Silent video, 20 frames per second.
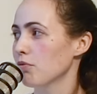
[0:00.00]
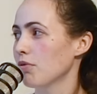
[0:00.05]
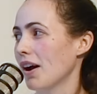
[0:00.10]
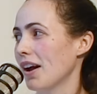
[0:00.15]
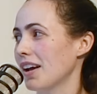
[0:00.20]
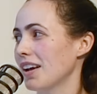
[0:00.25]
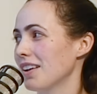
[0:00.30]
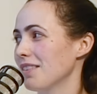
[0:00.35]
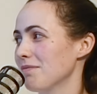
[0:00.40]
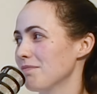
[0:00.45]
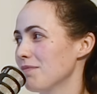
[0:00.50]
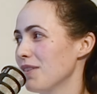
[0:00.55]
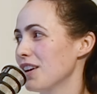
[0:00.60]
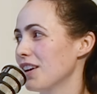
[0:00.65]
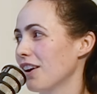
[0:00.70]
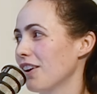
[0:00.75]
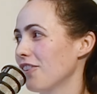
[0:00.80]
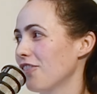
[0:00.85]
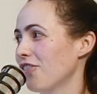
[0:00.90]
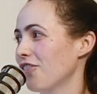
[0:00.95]
right,
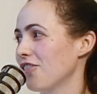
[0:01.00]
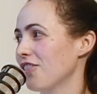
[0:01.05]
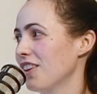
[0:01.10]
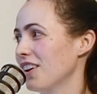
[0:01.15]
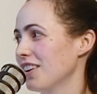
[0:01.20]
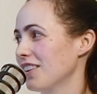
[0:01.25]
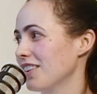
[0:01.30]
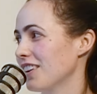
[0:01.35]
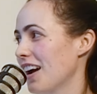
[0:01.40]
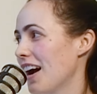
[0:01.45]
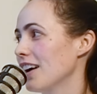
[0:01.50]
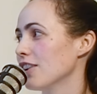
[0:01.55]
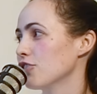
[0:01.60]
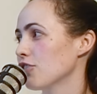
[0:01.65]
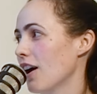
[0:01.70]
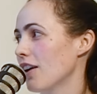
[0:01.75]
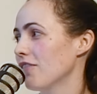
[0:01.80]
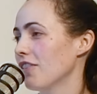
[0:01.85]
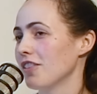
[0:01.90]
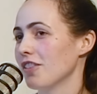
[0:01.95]
because the guy
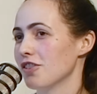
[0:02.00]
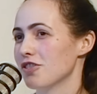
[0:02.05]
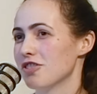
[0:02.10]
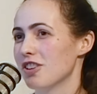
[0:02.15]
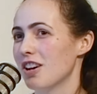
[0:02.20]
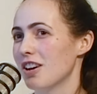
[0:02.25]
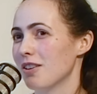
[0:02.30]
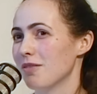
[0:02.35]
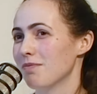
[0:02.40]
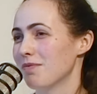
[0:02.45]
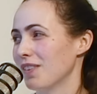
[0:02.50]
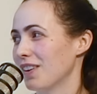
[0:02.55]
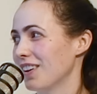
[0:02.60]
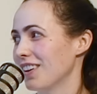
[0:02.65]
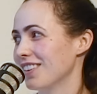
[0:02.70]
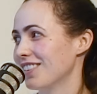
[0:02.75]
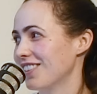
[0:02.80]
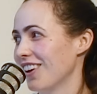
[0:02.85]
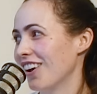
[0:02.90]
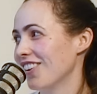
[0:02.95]
driving the ship
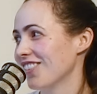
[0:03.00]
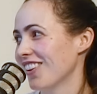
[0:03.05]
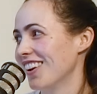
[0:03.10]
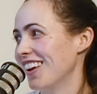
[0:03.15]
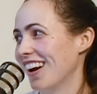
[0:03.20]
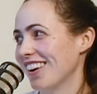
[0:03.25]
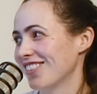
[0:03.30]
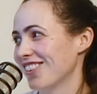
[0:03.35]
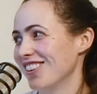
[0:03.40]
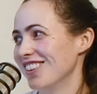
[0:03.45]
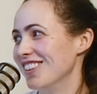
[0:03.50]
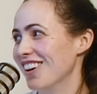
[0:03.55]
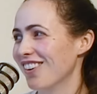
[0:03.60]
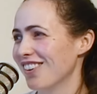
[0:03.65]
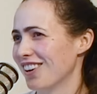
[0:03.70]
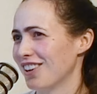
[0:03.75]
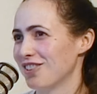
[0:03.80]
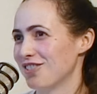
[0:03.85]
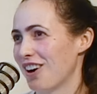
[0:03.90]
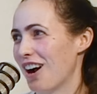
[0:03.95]
doesn't actually know how
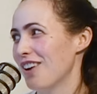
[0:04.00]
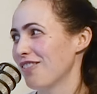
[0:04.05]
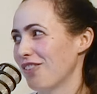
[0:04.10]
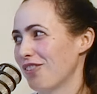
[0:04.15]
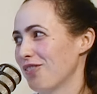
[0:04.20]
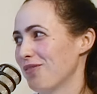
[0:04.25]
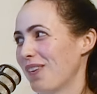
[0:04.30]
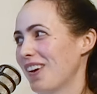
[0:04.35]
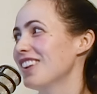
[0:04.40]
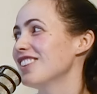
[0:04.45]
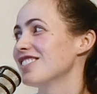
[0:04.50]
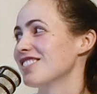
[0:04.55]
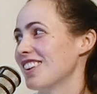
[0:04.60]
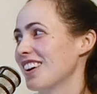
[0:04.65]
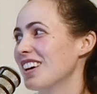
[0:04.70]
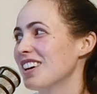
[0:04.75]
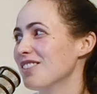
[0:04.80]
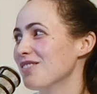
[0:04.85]
to drive a spaceship.